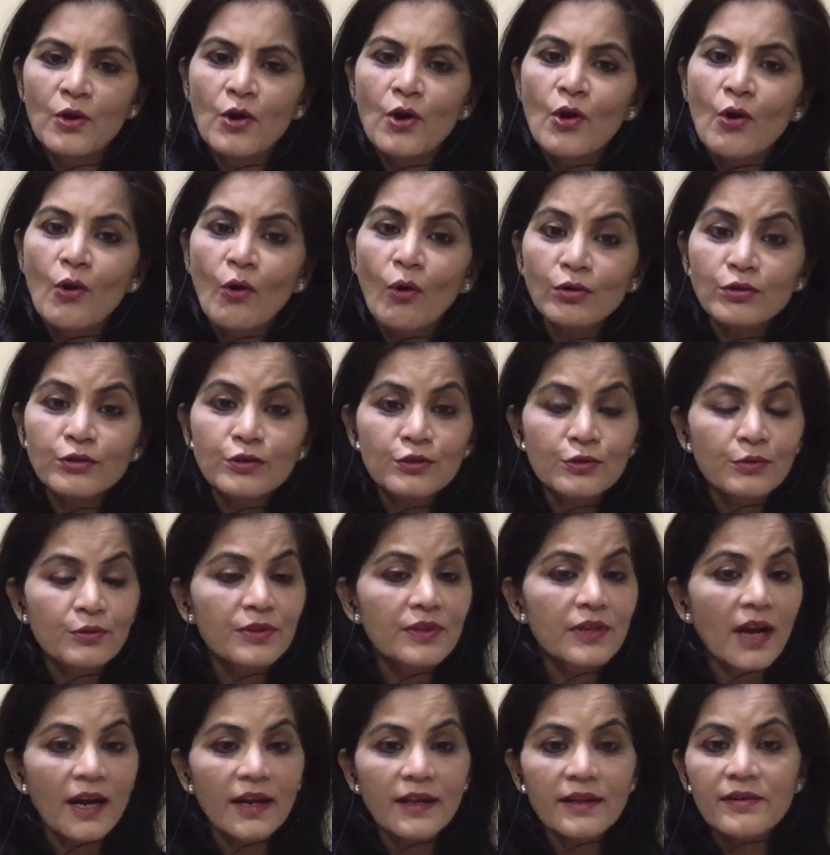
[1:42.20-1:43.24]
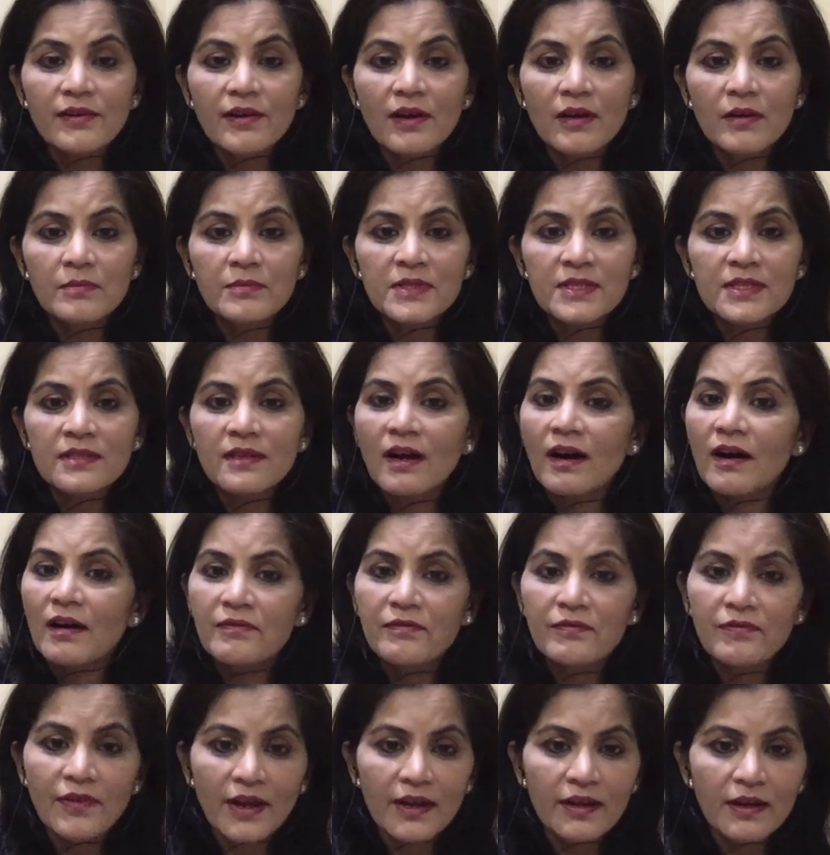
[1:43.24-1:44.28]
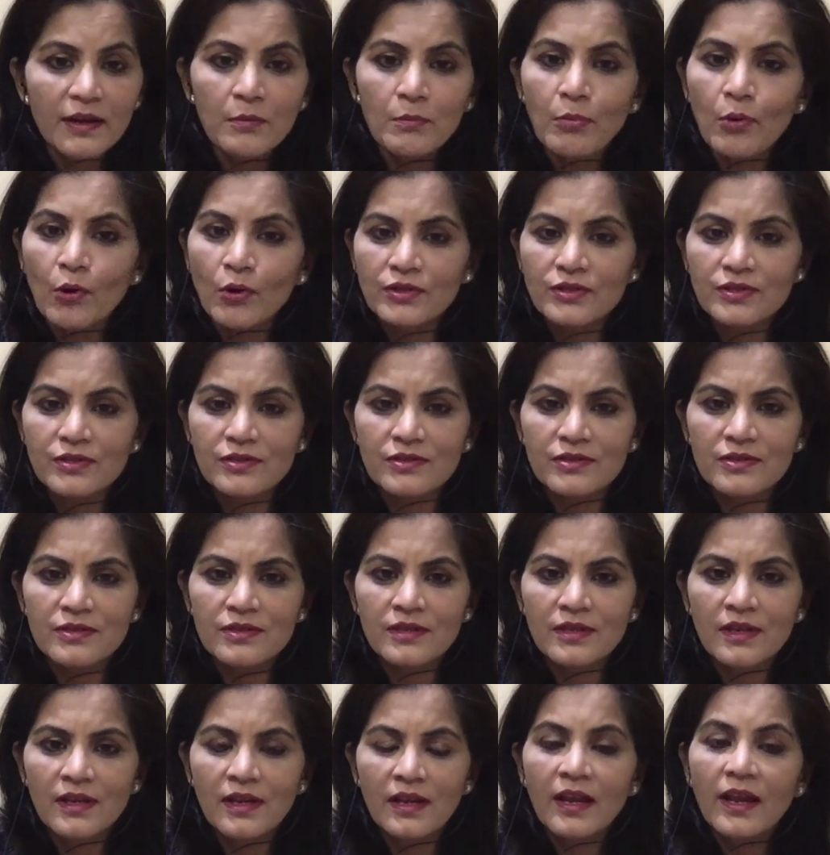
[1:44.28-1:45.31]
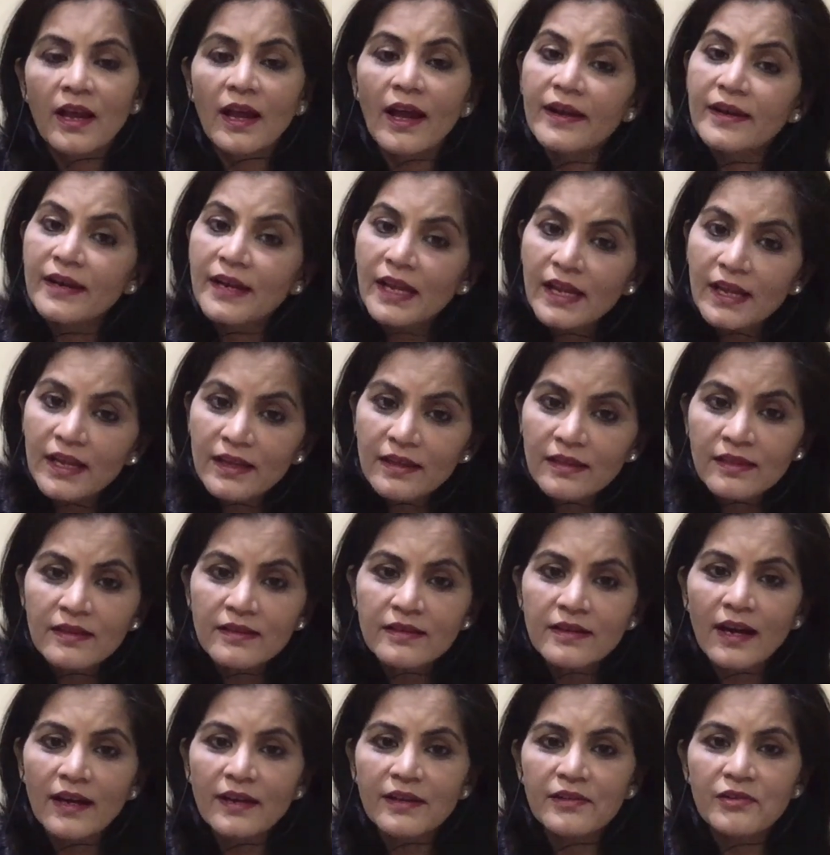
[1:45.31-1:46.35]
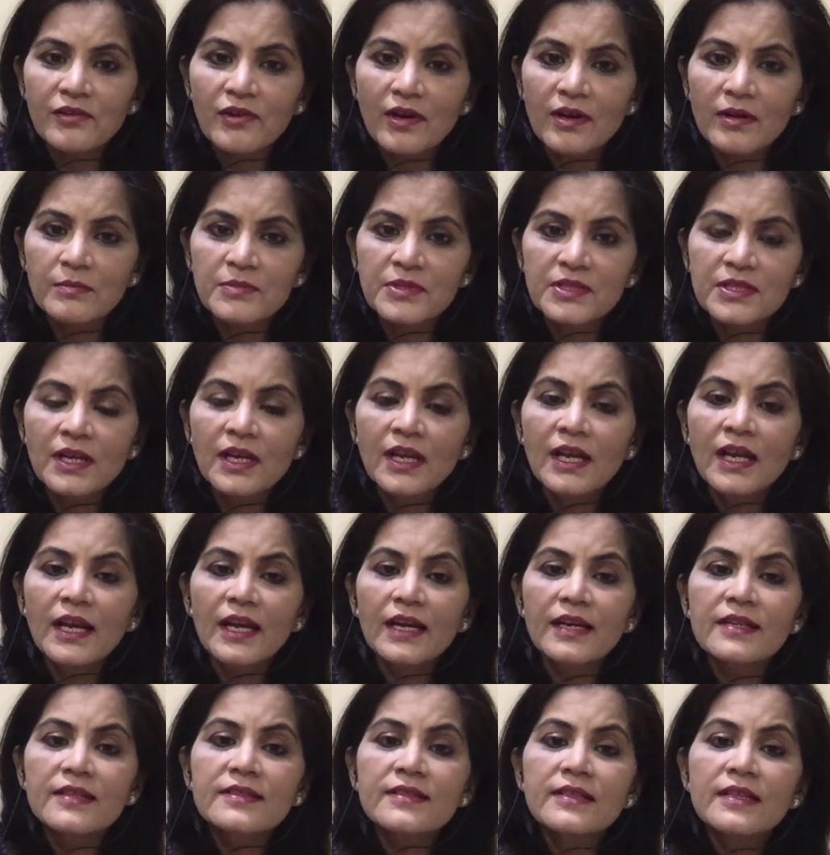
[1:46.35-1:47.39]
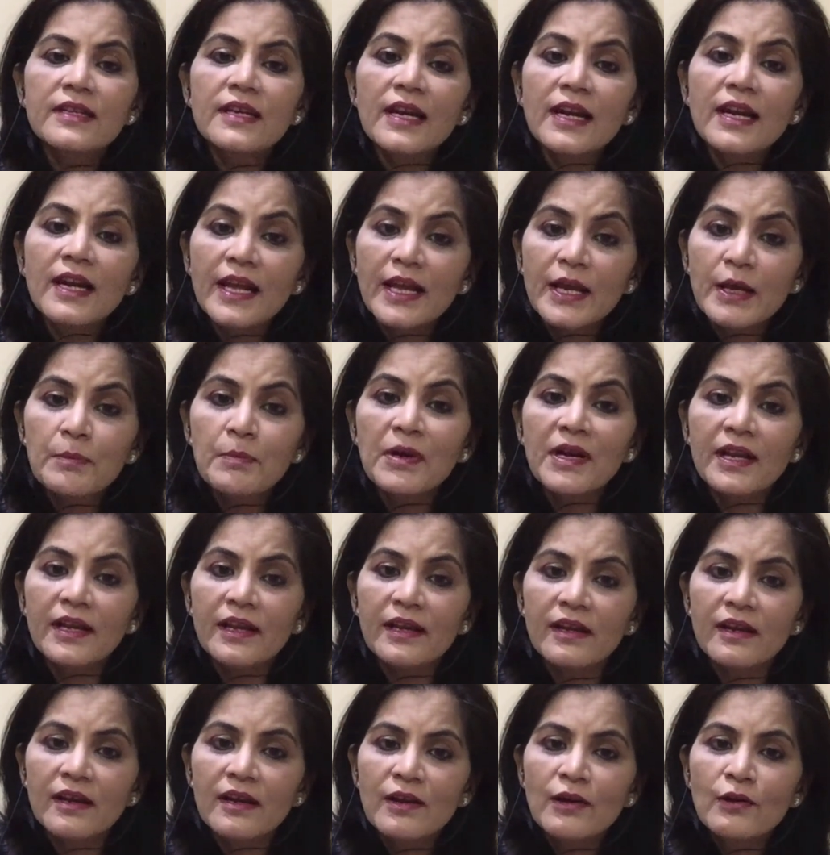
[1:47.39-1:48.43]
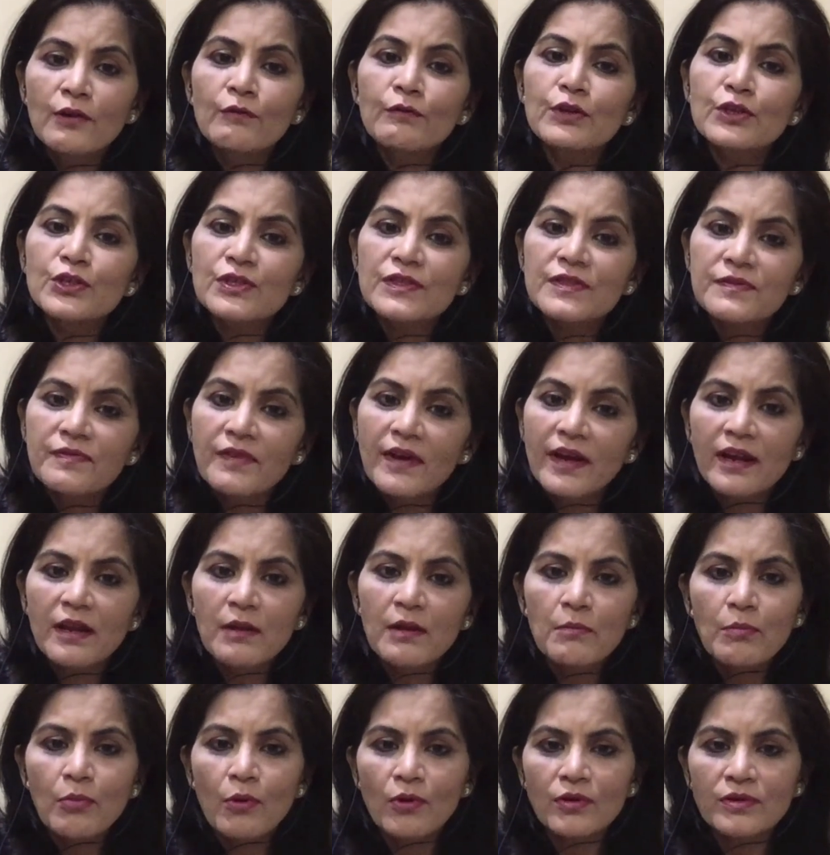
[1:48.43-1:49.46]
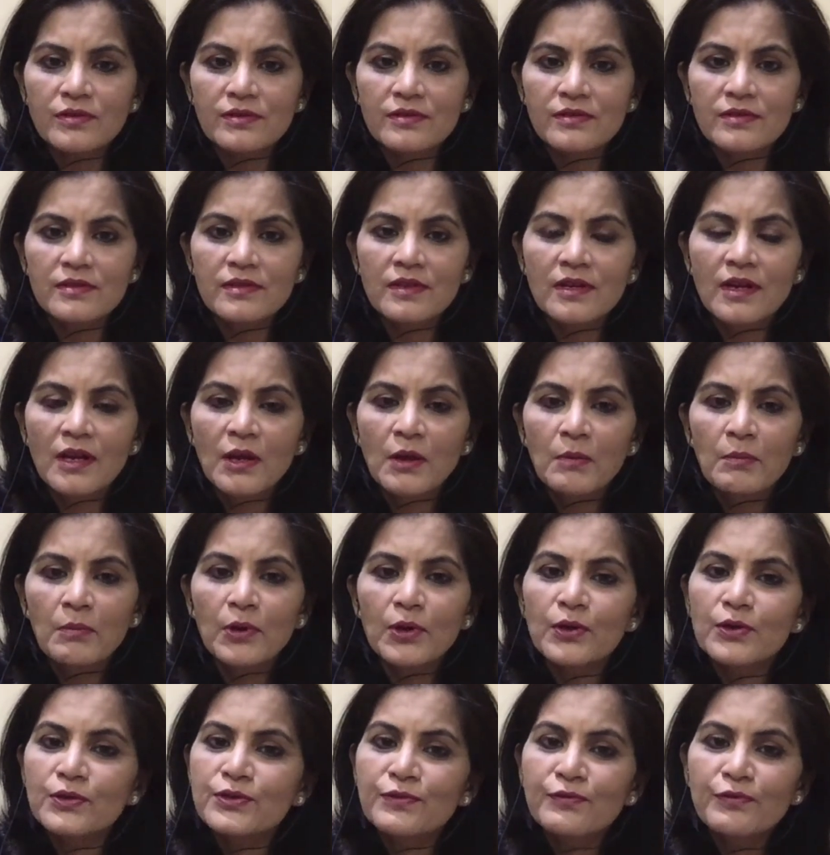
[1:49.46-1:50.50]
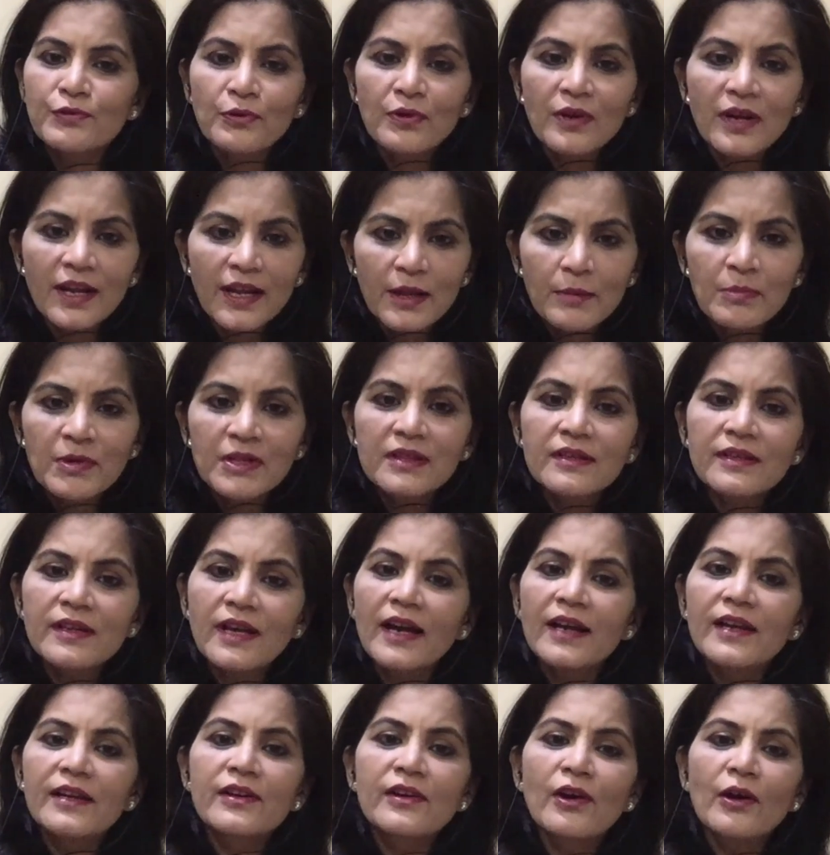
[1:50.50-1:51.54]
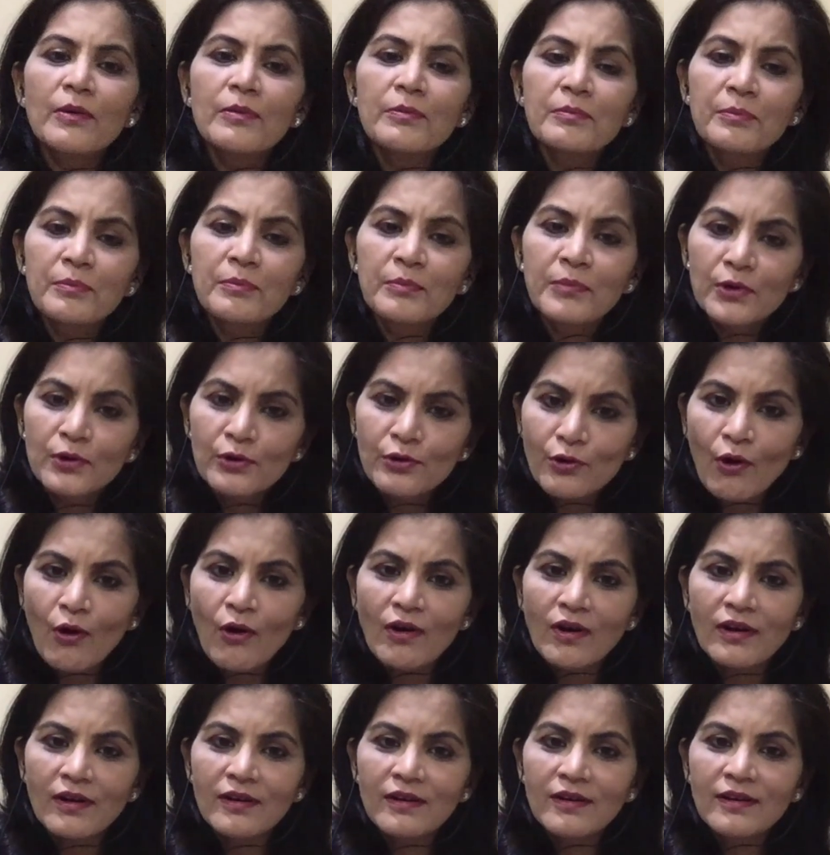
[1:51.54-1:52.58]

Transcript: Also, diagrams are very important, and in the diagrams, it is the labeling which is very important, because if you label the diagram wrong,